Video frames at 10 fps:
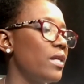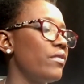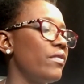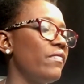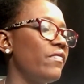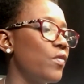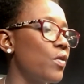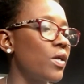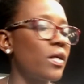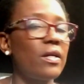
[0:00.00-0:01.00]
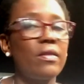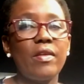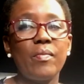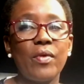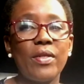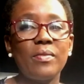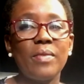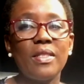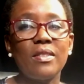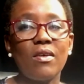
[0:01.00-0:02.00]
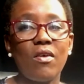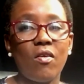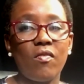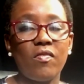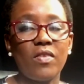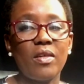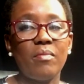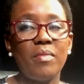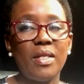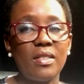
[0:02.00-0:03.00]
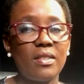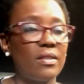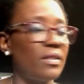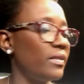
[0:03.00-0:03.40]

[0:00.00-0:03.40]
revoke the appointment of a minister.